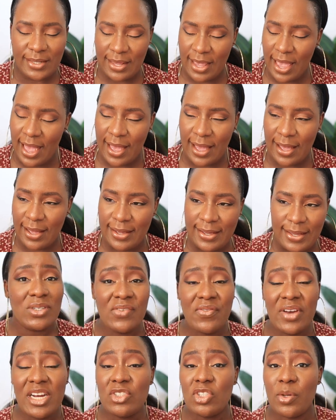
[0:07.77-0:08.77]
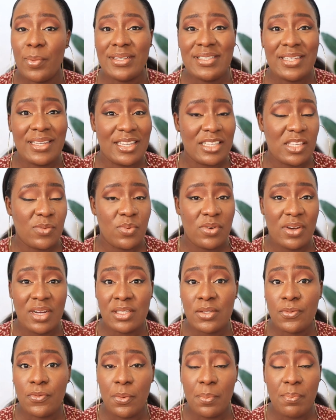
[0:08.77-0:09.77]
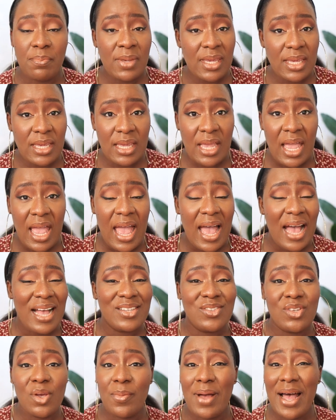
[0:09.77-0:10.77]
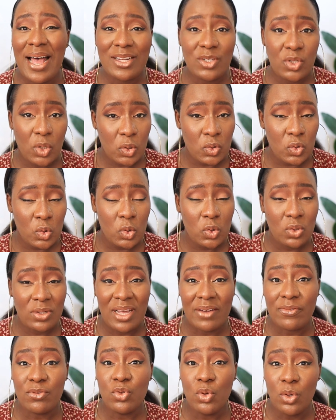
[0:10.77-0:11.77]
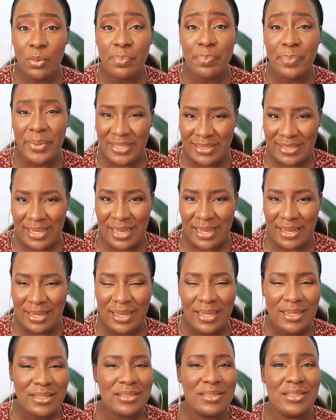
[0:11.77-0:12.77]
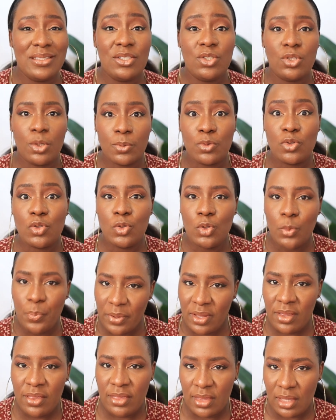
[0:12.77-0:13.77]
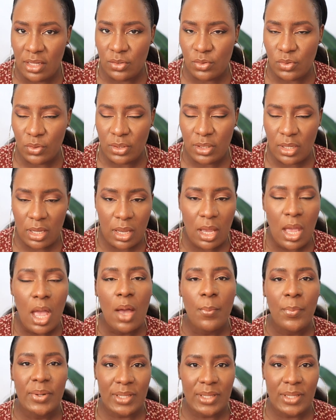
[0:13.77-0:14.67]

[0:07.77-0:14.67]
Yeah, it was a very traumatic experience for me, and some adults who should have known better did some stupid things, okay?